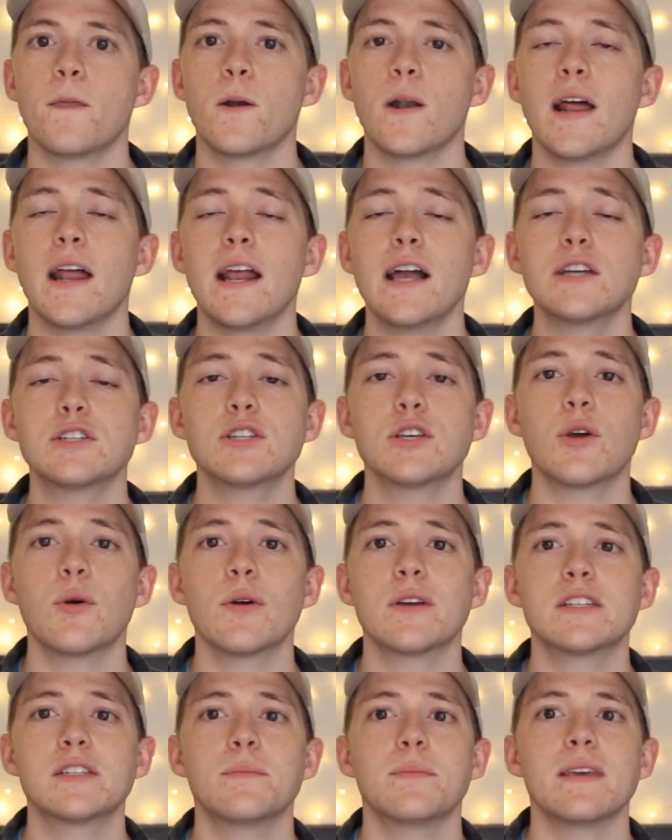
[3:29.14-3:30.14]
They're not actually
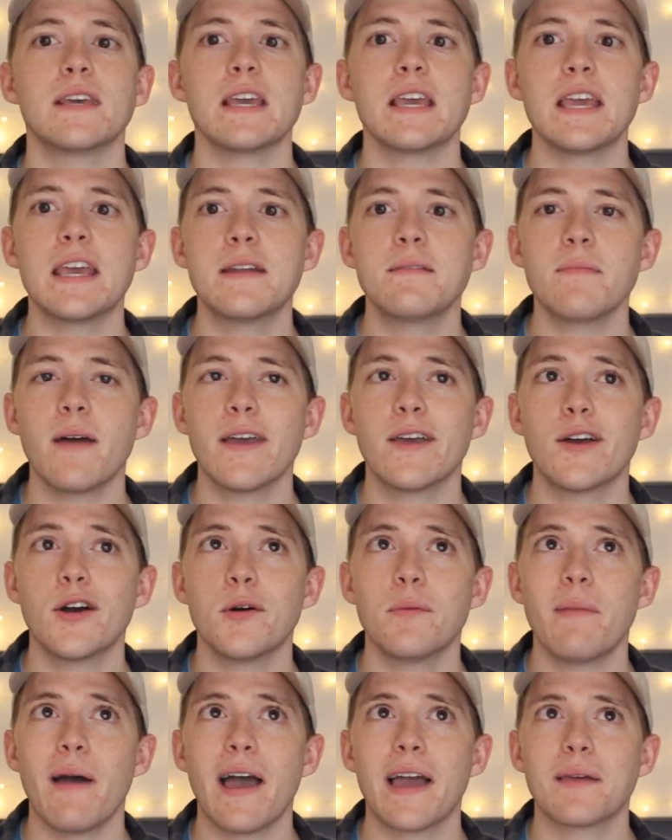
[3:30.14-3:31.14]
going to be in my
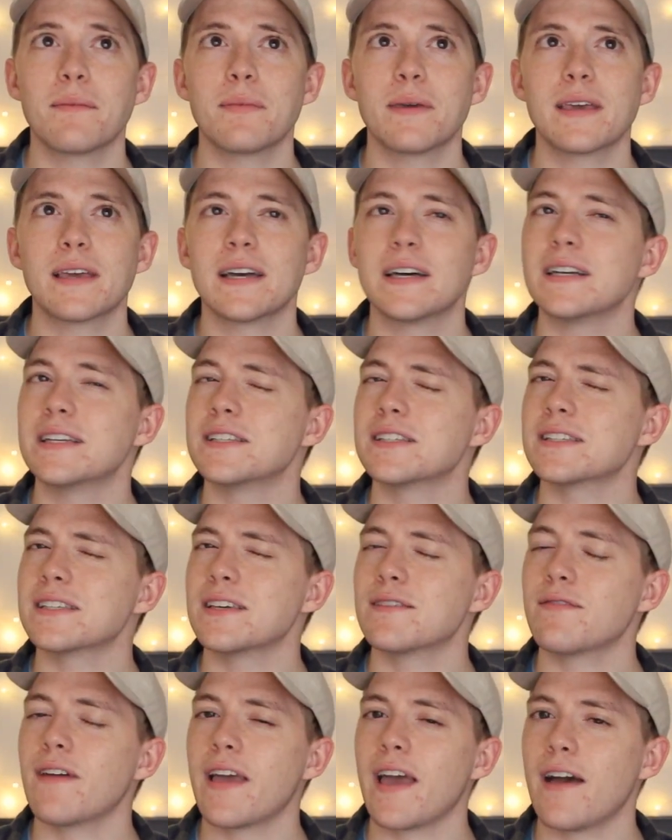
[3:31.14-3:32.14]
go bag because
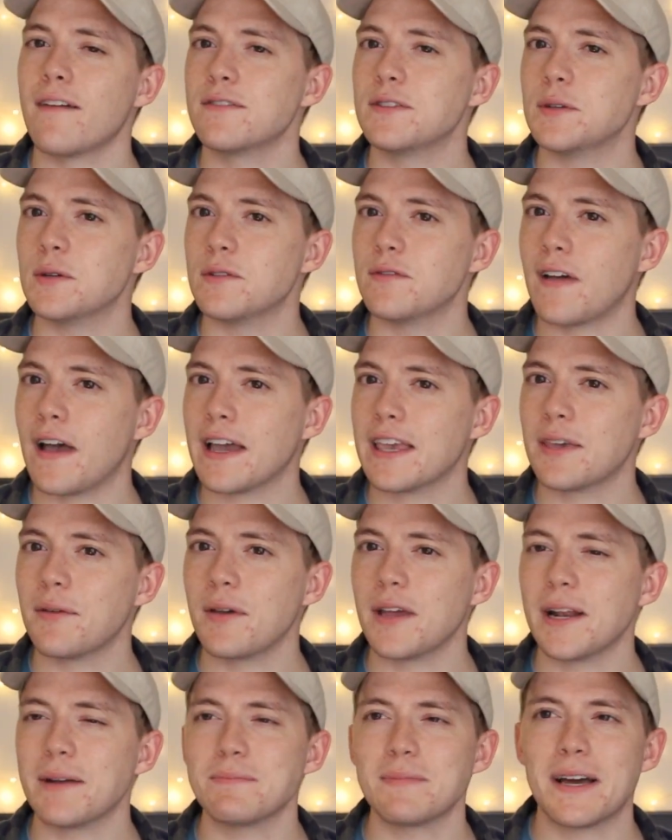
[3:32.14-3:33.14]
if I have to
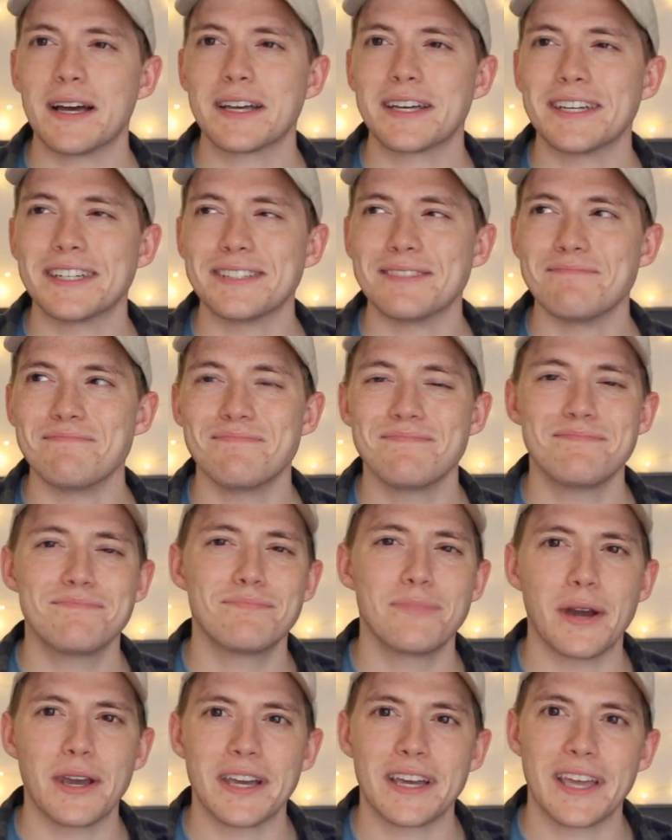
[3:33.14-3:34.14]
evacuate, I'm not gonna
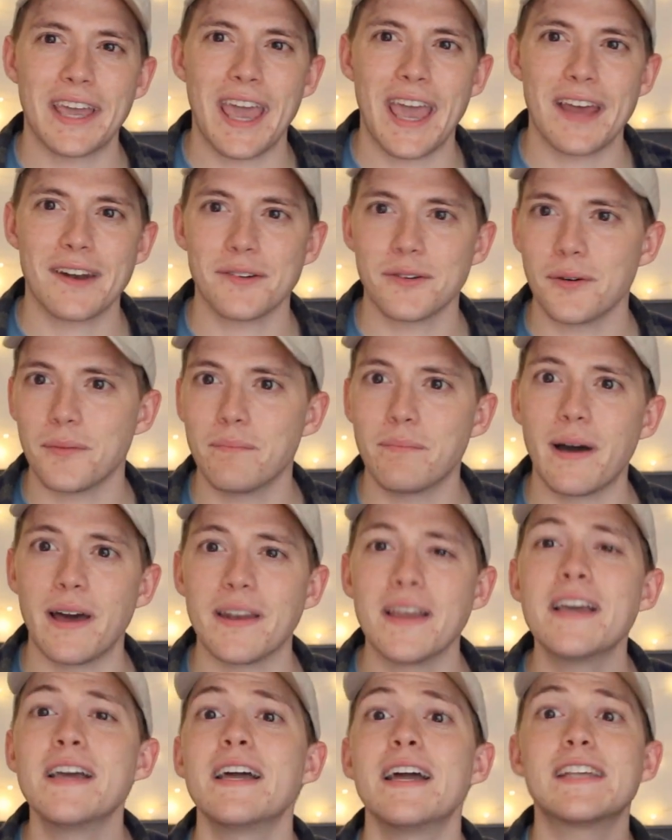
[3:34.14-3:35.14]
bring a candle.
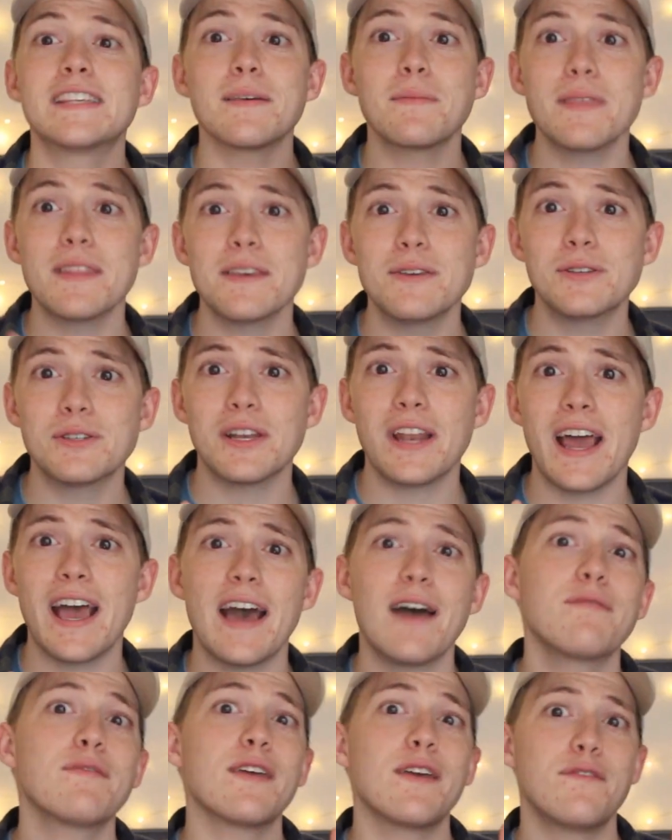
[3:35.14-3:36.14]
But it's something that you should
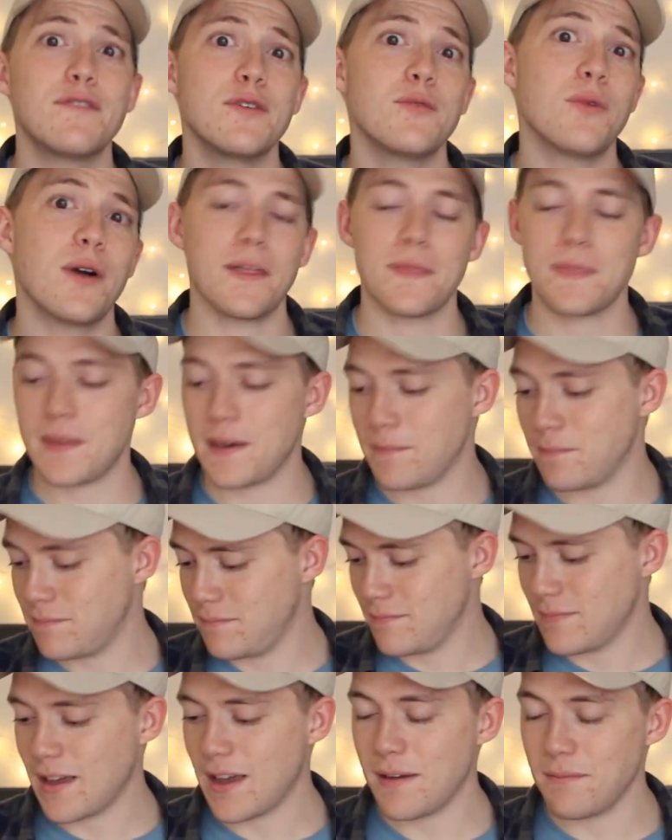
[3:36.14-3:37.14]
have if you want them.
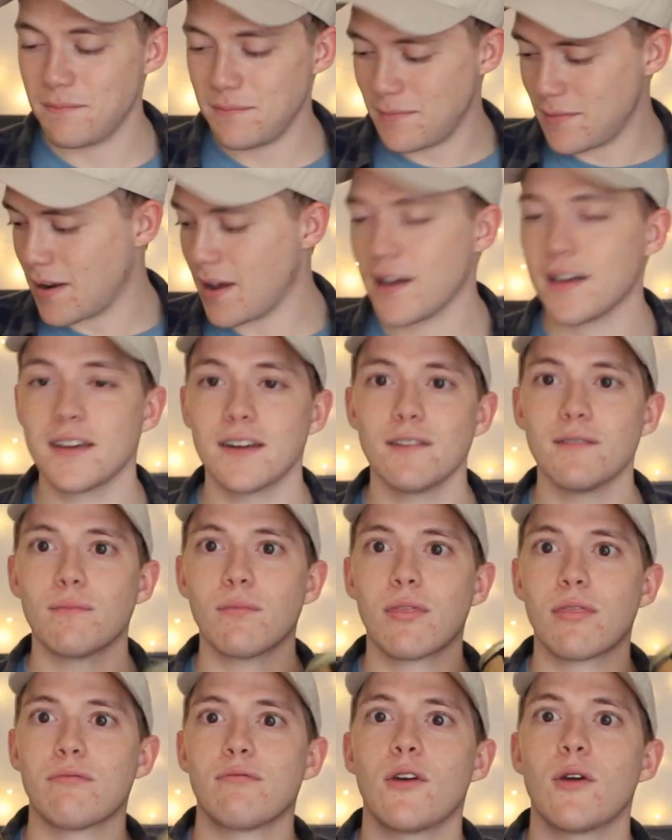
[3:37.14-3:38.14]
I'm not gonna
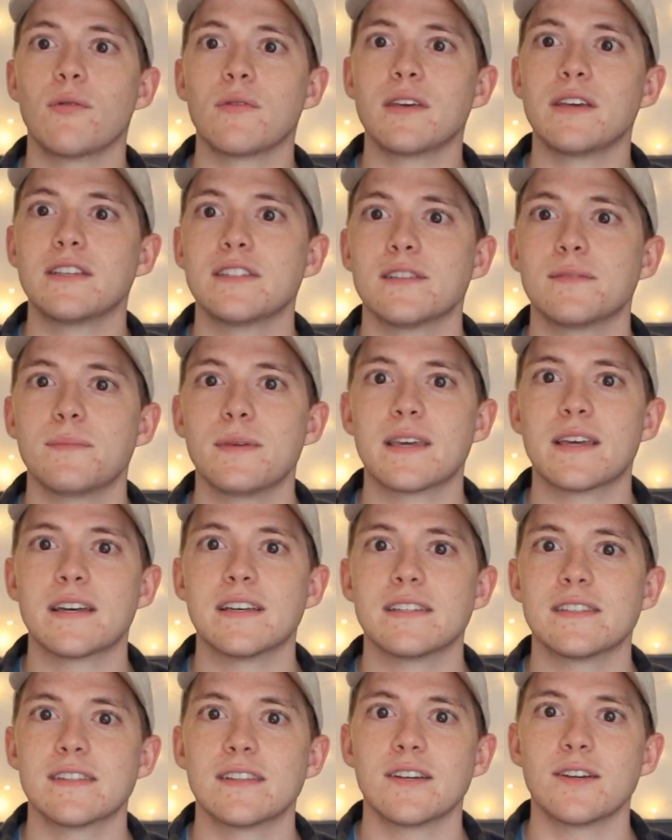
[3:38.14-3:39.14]
throw these
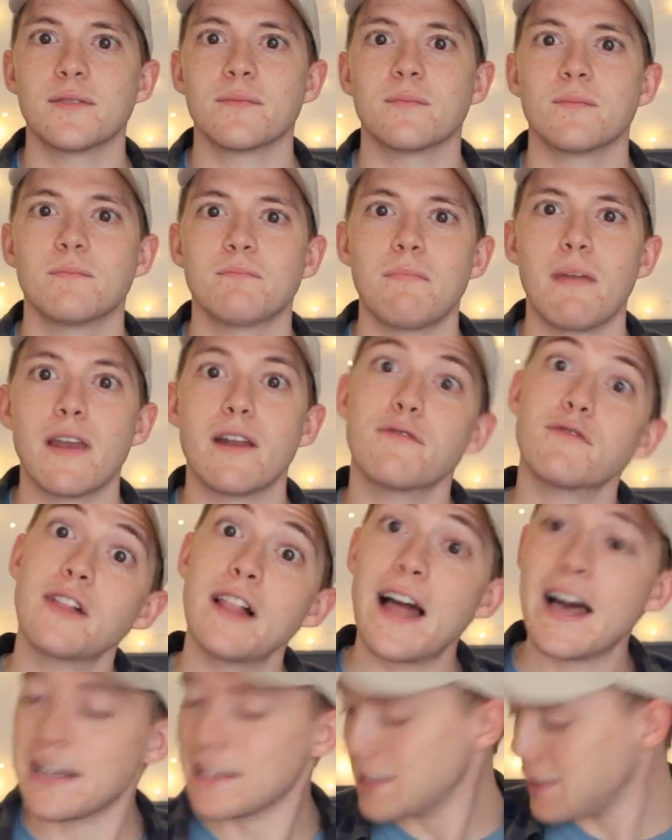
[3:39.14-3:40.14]
because they're made of
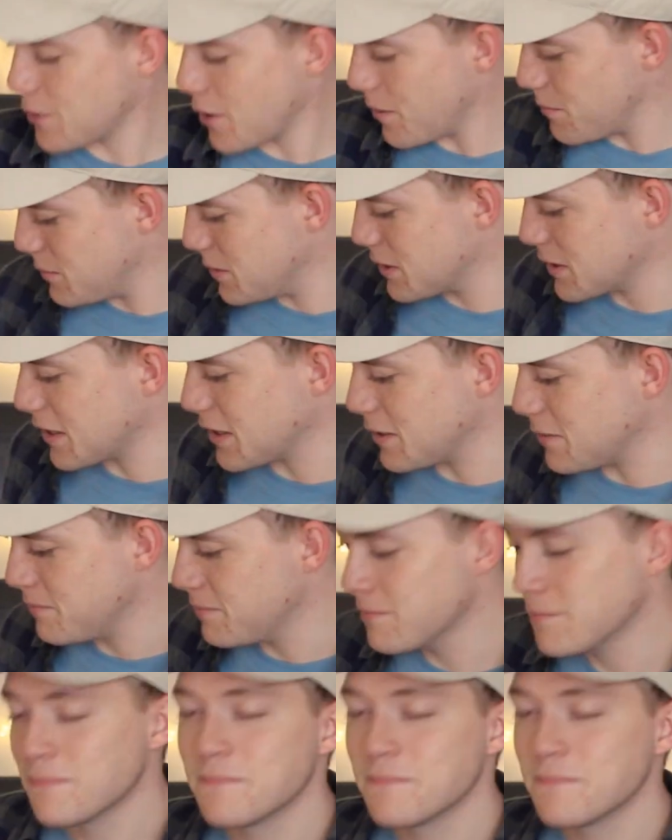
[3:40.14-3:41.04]
glass, so I'm just gonna